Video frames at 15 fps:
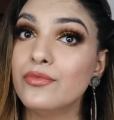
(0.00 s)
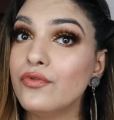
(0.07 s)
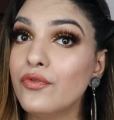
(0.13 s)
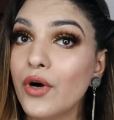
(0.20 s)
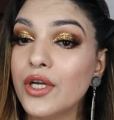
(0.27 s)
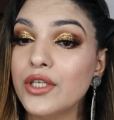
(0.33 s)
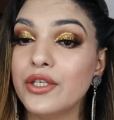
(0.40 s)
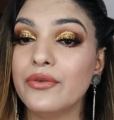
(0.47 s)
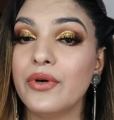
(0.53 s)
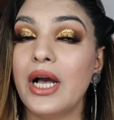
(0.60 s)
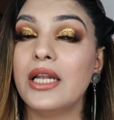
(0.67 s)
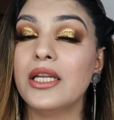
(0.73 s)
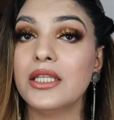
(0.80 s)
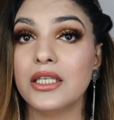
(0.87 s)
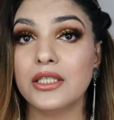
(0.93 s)
for
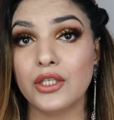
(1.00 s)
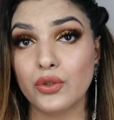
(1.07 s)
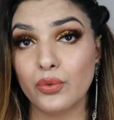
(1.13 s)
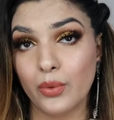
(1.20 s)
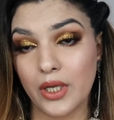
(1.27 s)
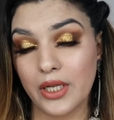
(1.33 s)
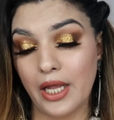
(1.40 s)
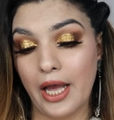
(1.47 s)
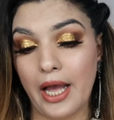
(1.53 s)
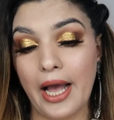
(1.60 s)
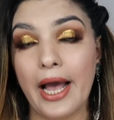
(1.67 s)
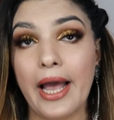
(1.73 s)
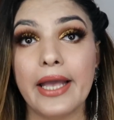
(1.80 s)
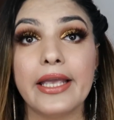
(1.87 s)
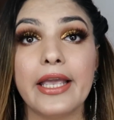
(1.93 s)
Diwali. This is what
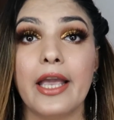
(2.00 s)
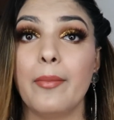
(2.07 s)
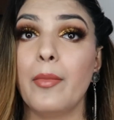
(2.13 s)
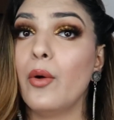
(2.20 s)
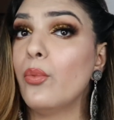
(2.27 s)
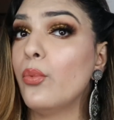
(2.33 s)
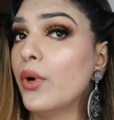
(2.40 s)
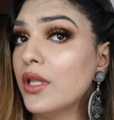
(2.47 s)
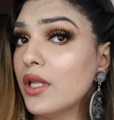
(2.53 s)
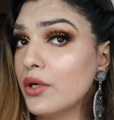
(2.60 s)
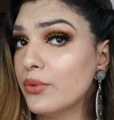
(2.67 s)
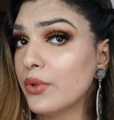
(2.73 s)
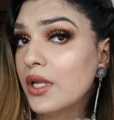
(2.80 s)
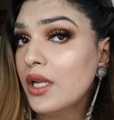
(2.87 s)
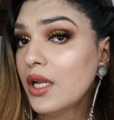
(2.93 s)
I came up with.
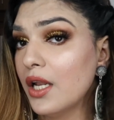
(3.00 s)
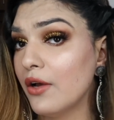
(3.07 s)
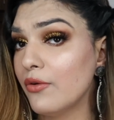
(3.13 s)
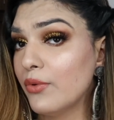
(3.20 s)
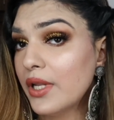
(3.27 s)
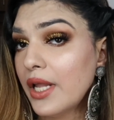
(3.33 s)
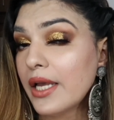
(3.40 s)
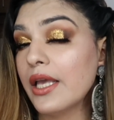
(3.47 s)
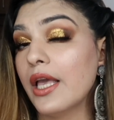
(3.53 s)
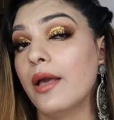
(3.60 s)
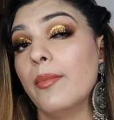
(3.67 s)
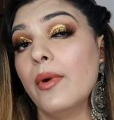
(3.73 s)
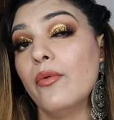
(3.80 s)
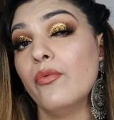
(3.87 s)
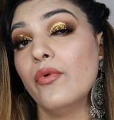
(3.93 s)
I really love what I
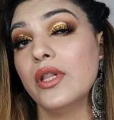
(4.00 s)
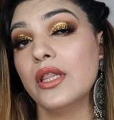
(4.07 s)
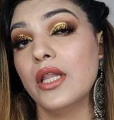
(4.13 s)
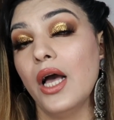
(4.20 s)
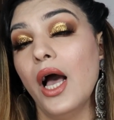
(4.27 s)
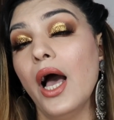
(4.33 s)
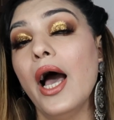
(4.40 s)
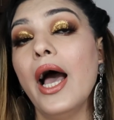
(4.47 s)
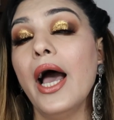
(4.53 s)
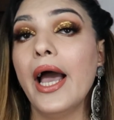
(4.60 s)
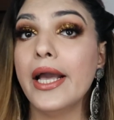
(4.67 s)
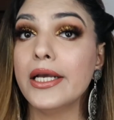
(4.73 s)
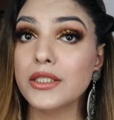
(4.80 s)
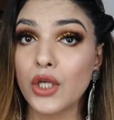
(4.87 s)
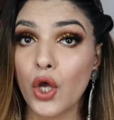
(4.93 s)
came up with, the
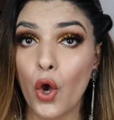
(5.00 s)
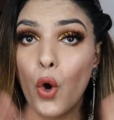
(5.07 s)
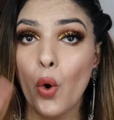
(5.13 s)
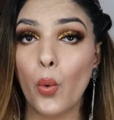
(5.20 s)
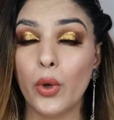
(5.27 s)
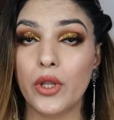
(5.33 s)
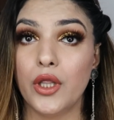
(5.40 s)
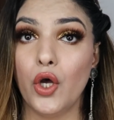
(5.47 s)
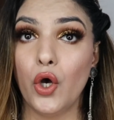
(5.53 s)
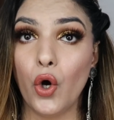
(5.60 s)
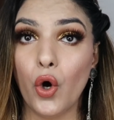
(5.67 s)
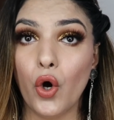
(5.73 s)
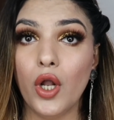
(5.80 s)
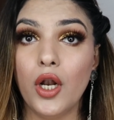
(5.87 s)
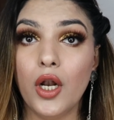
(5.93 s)
eyes, with the
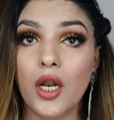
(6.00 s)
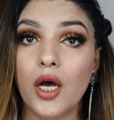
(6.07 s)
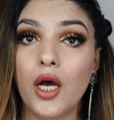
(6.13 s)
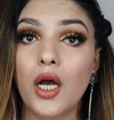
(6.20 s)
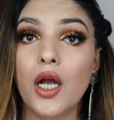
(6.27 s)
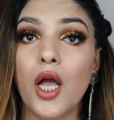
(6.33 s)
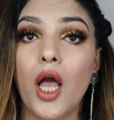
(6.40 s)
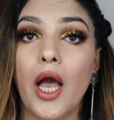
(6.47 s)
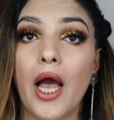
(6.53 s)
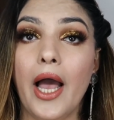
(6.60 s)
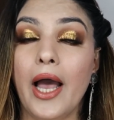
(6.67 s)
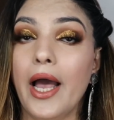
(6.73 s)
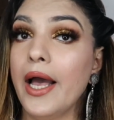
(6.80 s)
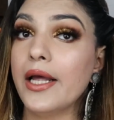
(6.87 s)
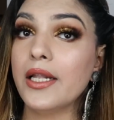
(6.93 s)
whole look.
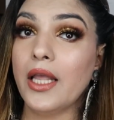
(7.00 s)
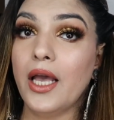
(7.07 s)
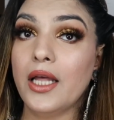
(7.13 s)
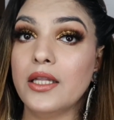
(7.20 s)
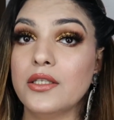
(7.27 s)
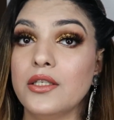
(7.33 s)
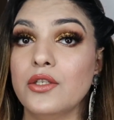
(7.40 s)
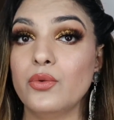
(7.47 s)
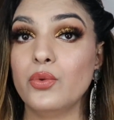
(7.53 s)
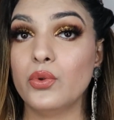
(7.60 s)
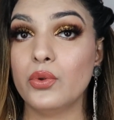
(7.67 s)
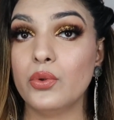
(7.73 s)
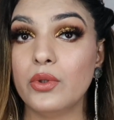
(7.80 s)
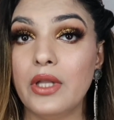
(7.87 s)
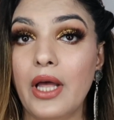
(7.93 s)
And yeah, this is
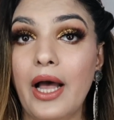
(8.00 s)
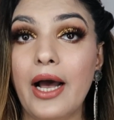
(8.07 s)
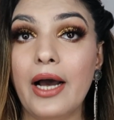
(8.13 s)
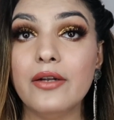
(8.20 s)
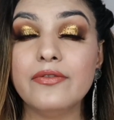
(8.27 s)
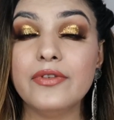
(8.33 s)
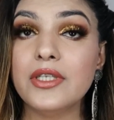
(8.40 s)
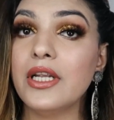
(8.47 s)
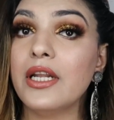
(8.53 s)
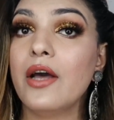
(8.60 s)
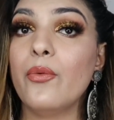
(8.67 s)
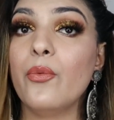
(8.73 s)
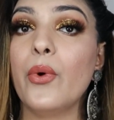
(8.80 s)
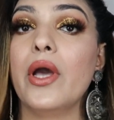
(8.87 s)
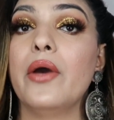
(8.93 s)
the outfit that
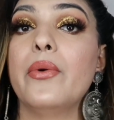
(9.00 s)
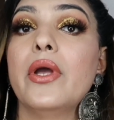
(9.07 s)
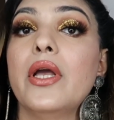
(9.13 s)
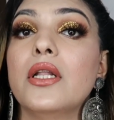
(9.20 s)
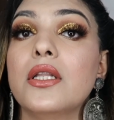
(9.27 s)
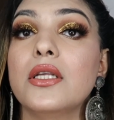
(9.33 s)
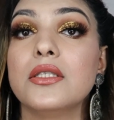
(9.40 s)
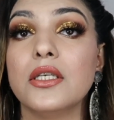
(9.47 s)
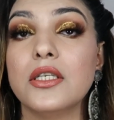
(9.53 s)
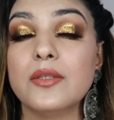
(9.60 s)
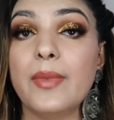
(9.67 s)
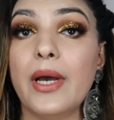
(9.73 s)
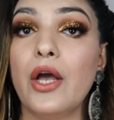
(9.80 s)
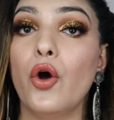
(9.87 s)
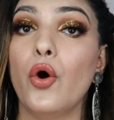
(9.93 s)
I'm wearing. This is
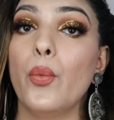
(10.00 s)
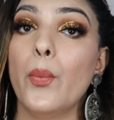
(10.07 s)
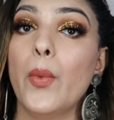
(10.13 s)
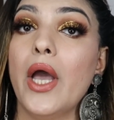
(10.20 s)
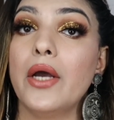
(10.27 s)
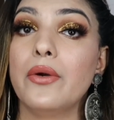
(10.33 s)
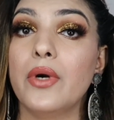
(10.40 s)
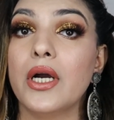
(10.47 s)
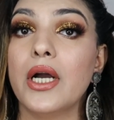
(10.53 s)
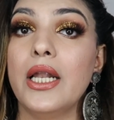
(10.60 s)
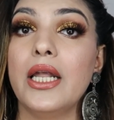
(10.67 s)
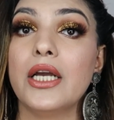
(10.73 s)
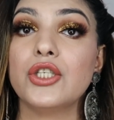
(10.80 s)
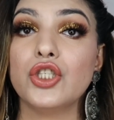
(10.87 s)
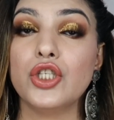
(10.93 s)
by
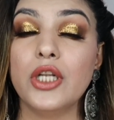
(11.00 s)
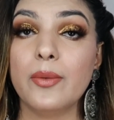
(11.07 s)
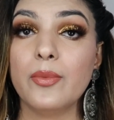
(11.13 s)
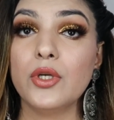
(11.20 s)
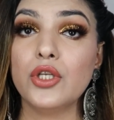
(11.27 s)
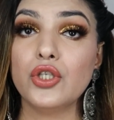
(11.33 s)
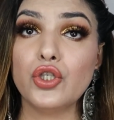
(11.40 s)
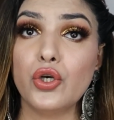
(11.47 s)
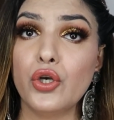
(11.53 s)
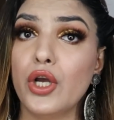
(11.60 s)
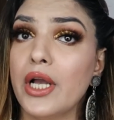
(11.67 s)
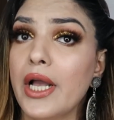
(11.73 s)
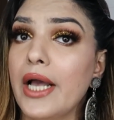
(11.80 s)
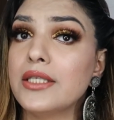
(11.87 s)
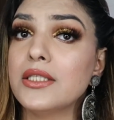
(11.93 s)
Humeriacollection. I'm gonna show
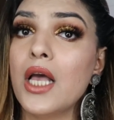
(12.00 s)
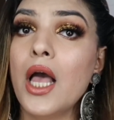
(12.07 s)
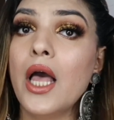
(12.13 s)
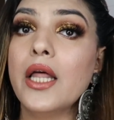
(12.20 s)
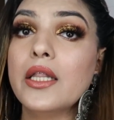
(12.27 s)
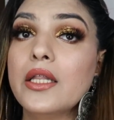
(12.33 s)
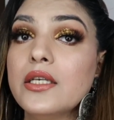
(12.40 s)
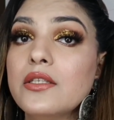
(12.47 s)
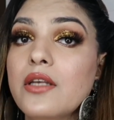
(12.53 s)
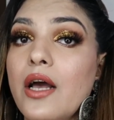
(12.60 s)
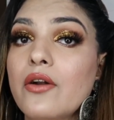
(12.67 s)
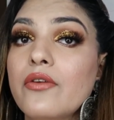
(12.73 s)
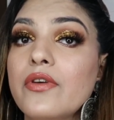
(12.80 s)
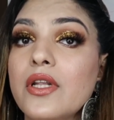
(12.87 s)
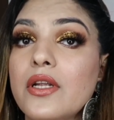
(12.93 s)
you guys this
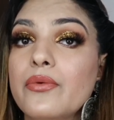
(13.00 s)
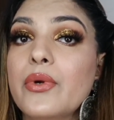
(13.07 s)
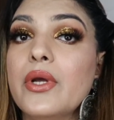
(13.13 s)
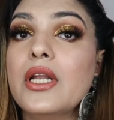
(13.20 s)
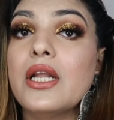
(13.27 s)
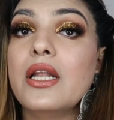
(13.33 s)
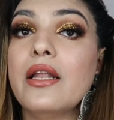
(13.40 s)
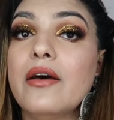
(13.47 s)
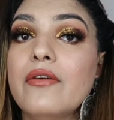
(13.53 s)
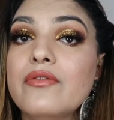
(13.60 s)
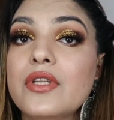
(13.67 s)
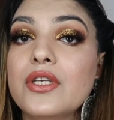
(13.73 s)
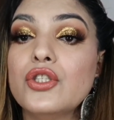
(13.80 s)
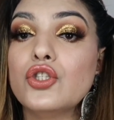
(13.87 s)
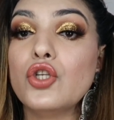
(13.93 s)
outfit. I really
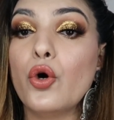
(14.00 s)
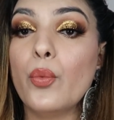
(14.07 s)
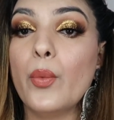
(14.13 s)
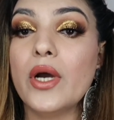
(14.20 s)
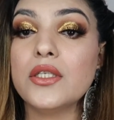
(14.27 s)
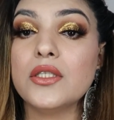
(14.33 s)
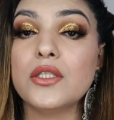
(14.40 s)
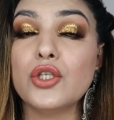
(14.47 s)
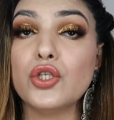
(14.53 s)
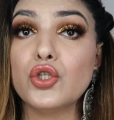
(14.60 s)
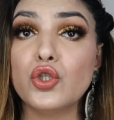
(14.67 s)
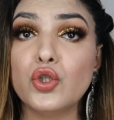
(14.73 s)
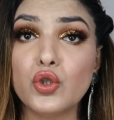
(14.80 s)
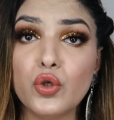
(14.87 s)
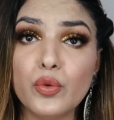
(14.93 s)
love this so much. This is
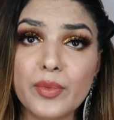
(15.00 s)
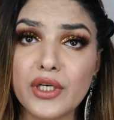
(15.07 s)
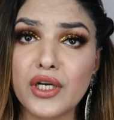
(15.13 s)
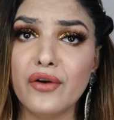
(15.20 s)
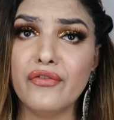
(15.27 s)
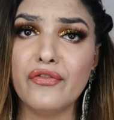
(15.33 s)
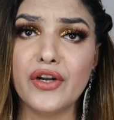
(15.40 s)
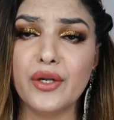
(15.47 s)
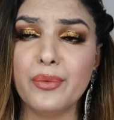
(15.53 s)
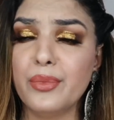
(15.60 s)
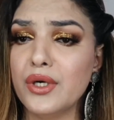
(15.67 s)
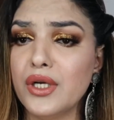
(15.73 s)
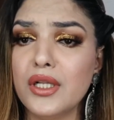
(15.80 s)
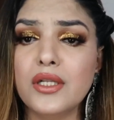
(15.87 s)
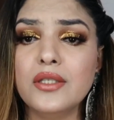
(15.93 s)
super
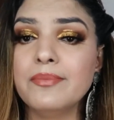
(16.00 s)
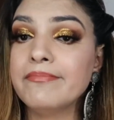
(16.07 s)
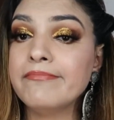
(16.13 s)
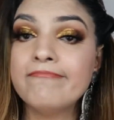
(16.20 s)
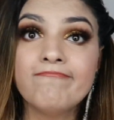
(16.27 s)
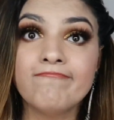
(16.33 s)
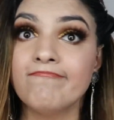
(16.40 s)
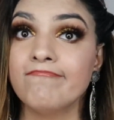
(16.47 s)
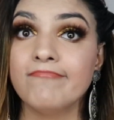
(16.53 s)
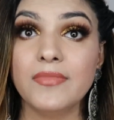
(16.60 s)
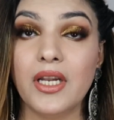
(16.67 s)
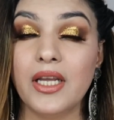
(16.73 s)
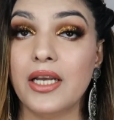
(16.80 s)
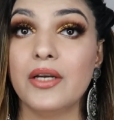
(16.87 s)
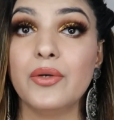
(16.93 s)
comfortable,
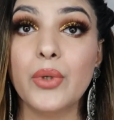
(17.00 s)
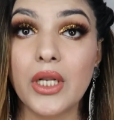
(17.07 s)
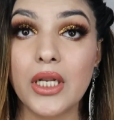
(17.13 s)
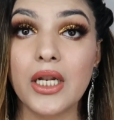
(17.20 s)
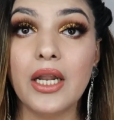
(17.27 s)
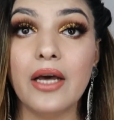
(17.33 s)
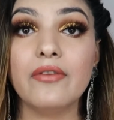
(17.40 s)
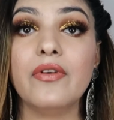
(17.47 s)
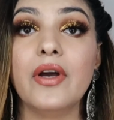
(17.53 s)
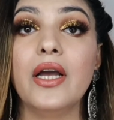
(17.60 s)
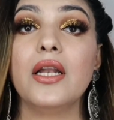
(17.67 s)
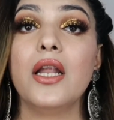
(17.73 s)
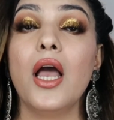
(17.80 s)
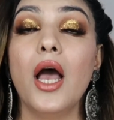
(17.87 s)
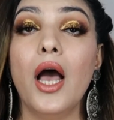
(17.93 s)
like I really love
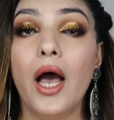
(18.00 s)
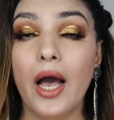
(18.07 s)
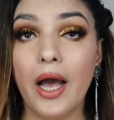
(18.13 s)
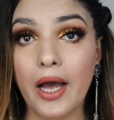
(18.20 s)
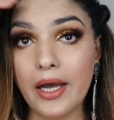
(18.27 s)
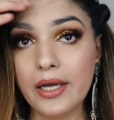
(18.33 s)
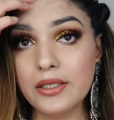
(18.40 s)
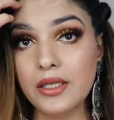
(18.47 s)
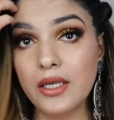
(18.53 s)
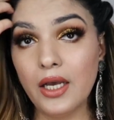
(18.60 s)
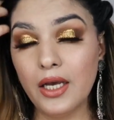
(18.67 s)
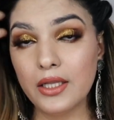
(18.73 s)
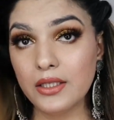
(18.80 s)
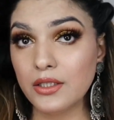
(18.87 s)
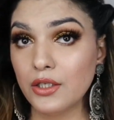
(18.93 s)
it. And
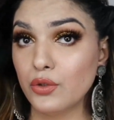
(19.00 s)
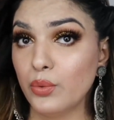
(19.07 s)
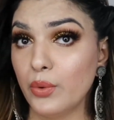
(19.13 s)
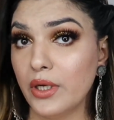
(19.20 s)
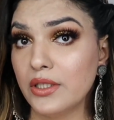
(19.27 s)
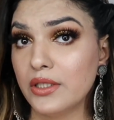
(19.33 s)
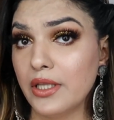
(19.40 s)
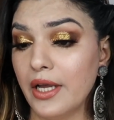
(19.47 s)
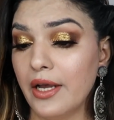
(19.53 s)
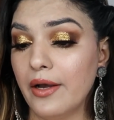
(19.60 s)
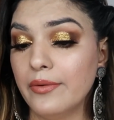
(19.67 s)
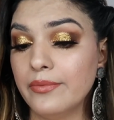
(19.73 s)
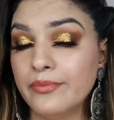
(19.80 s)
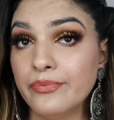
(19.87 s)
yeah, this is what the